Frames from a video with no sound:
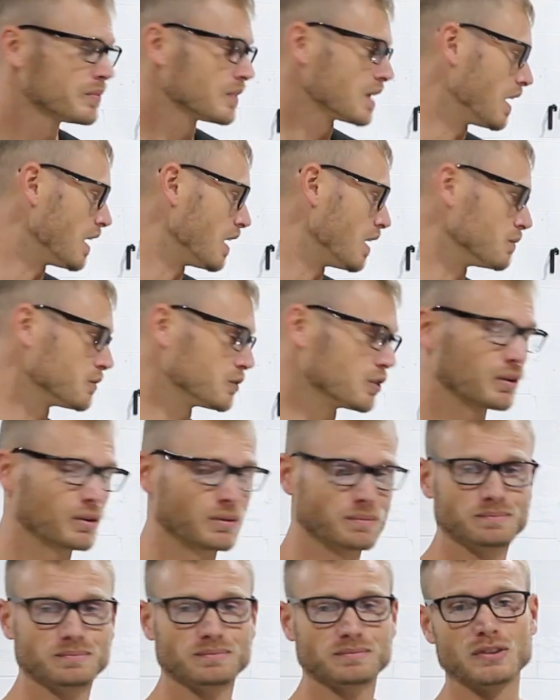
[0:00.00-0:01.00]
So,
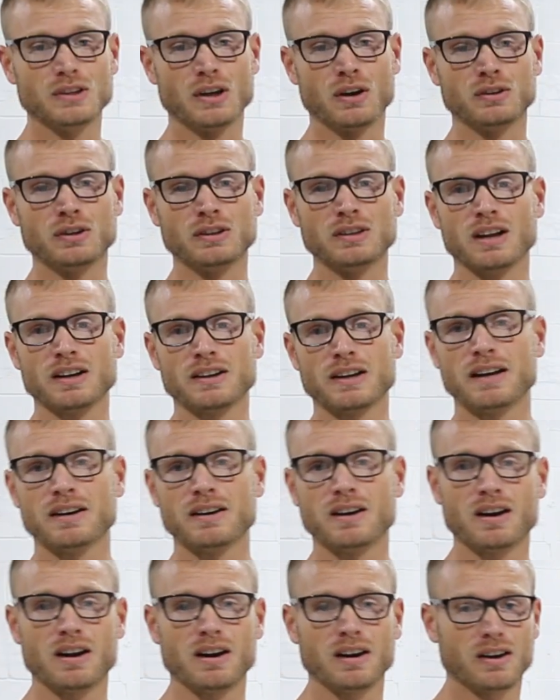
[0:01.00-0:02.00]
you know, good luck getting
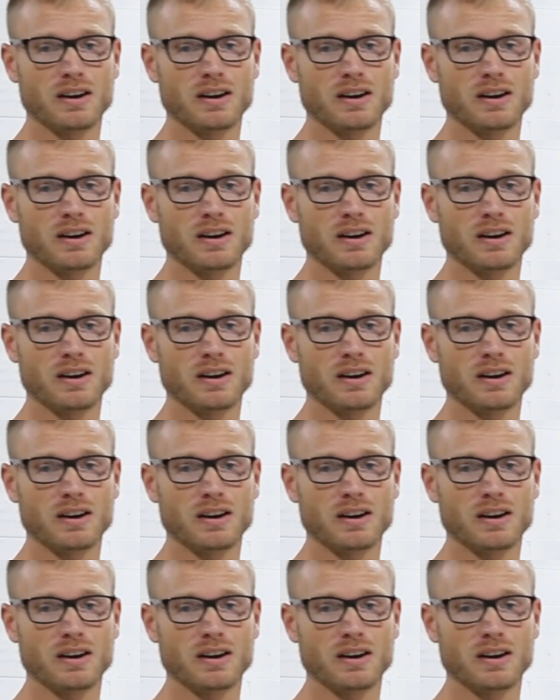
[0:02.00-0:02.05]
it on a